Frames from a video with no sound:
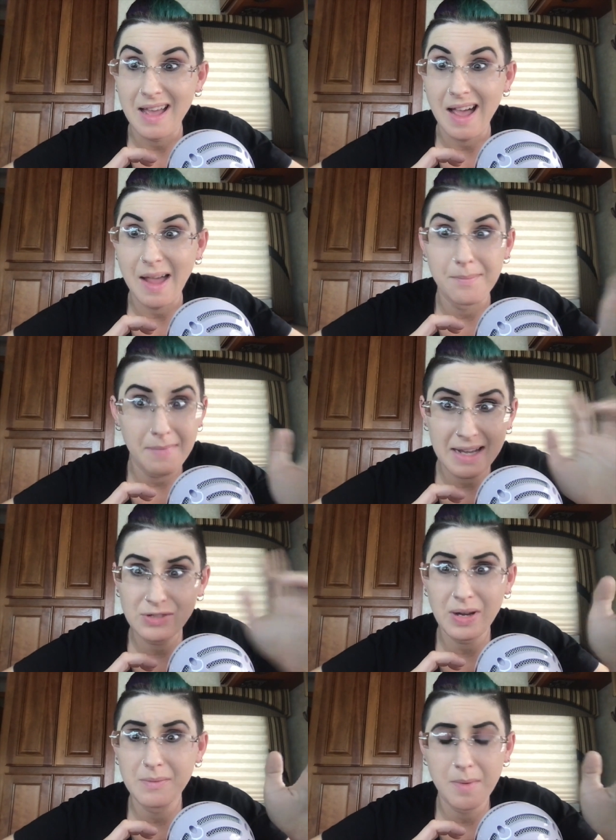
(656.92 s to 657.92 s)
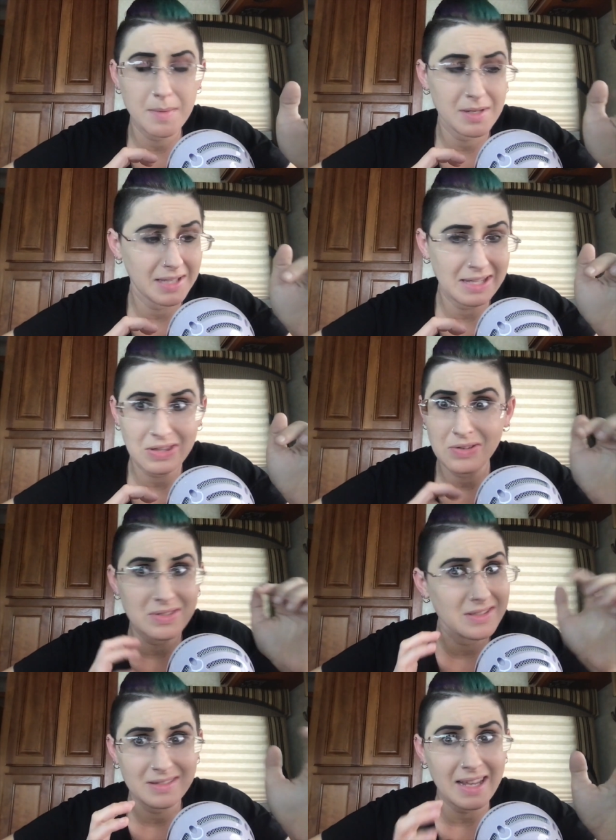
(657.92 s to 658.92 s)
I might try and remember to link those.
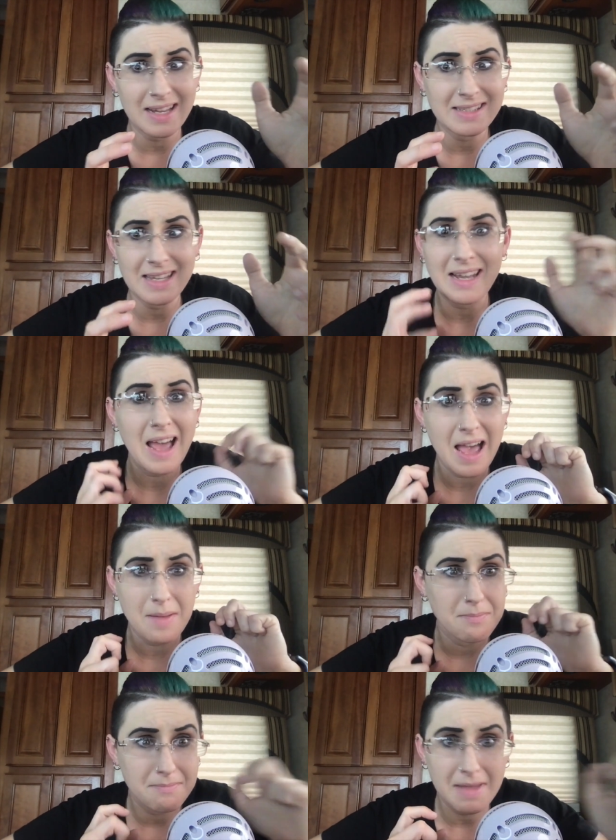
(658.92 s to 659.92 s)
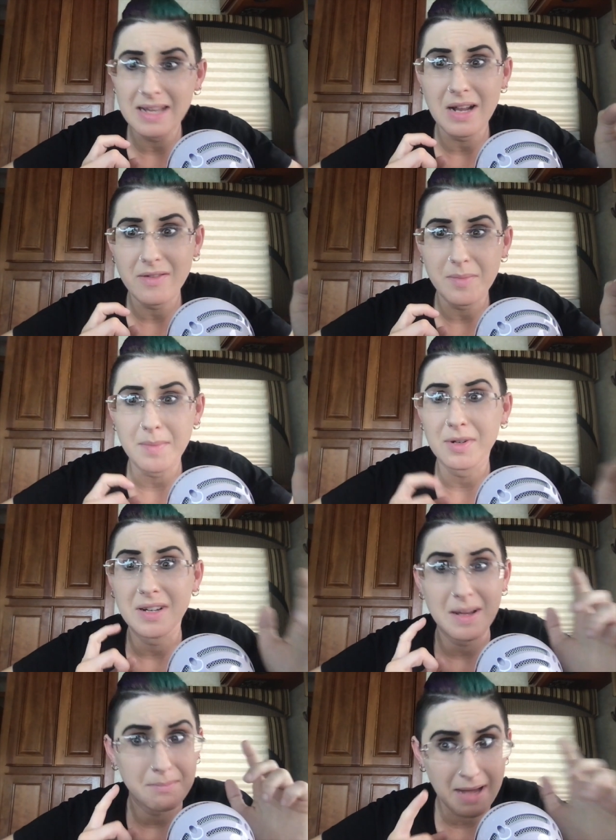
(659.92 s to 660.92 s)
Like I said, I may not
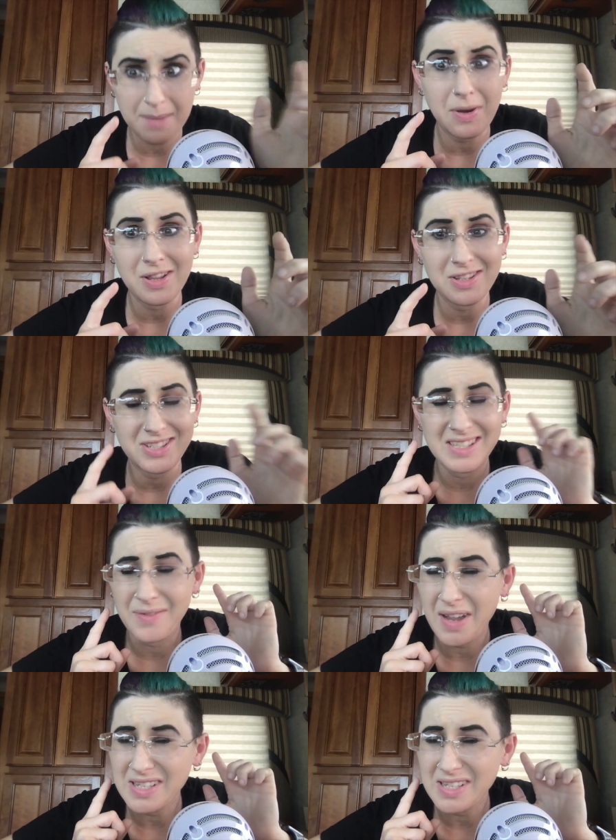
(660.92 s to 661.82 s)
remember. My apologies if I